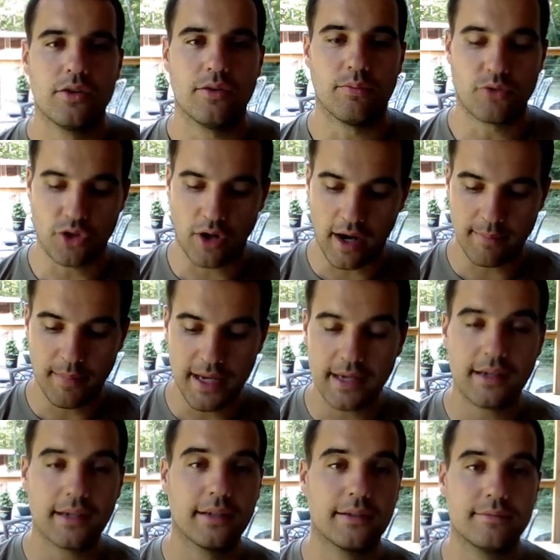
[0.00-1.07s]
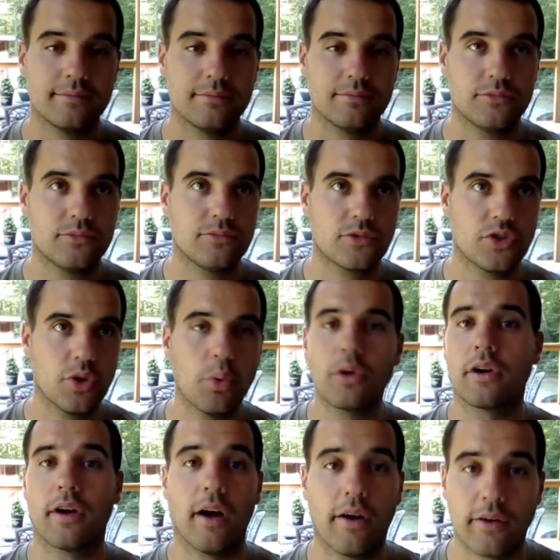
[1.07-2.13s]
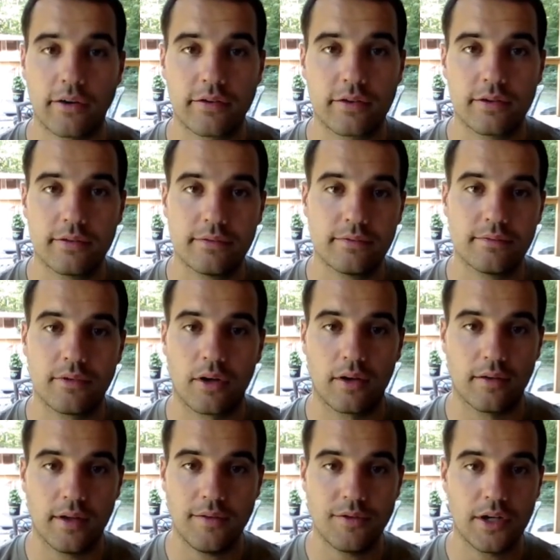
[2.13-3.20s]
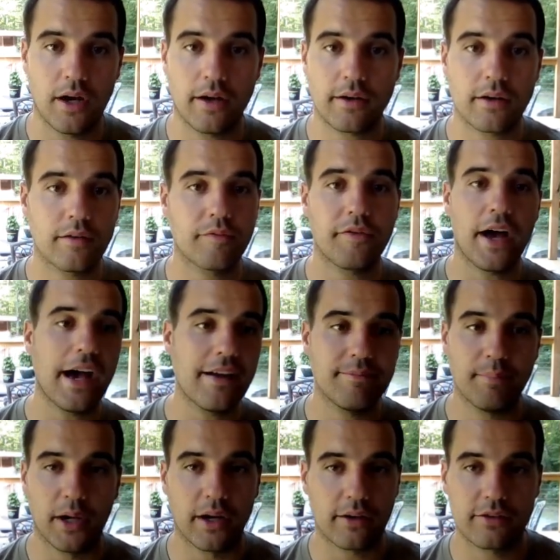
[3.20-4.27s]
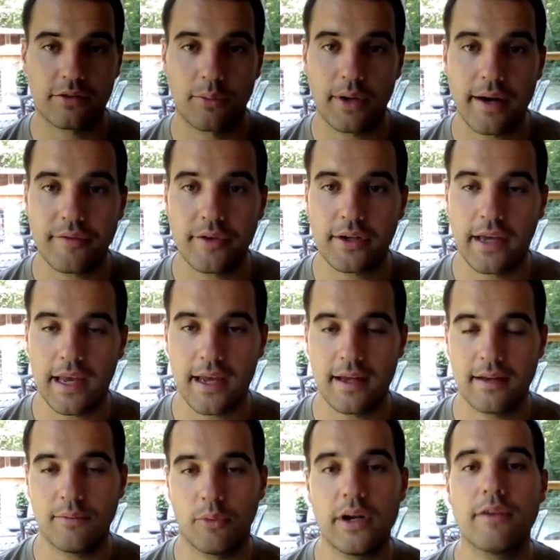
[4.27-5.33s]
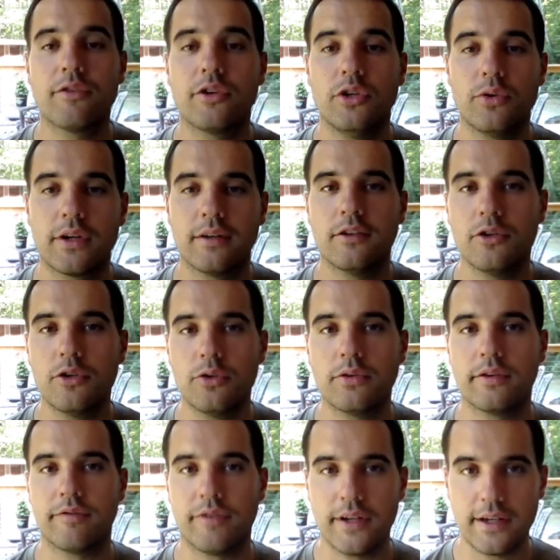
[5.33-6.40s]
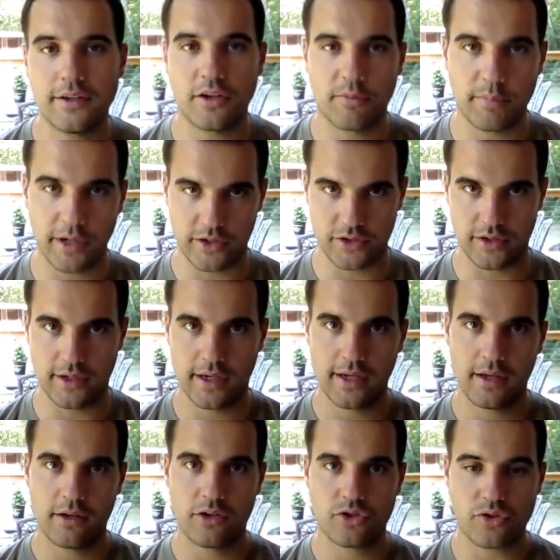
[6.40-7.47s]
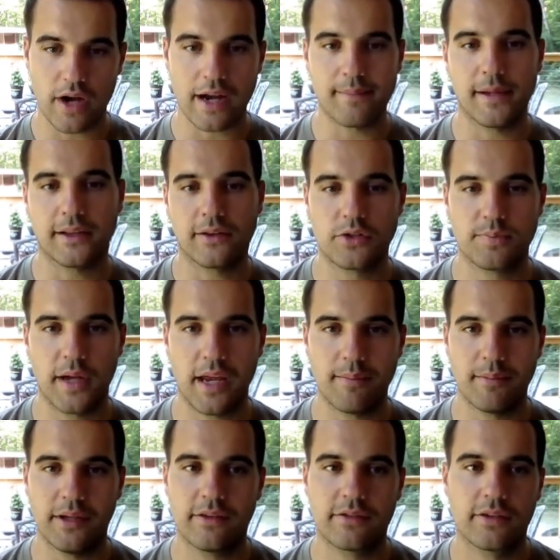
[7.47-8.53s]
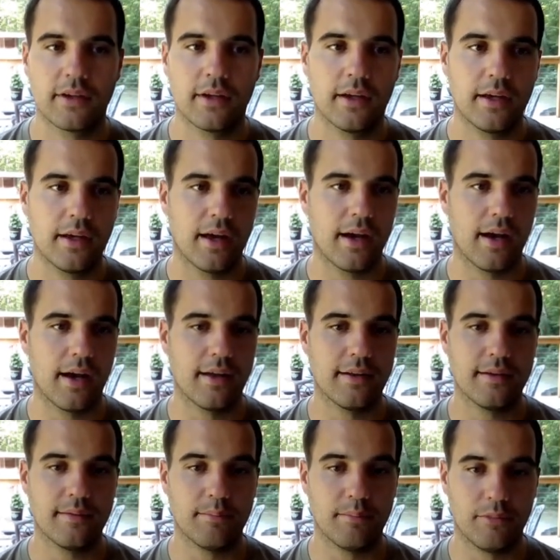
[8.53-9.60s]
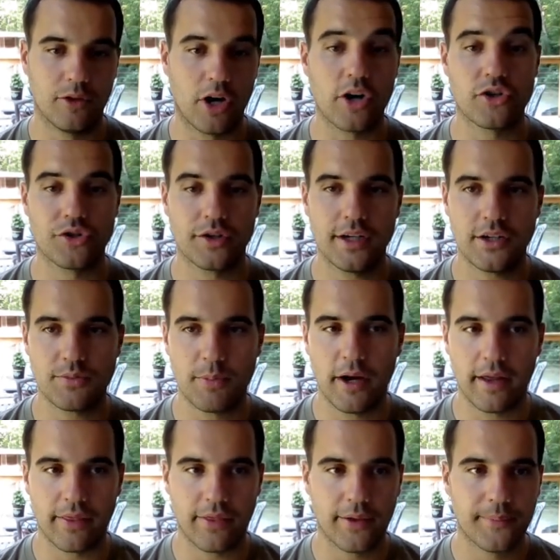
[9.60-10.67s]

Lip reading: Try to make $200 or even $105, whatever you can do to fit in your budget. Try to make those payments larger each month.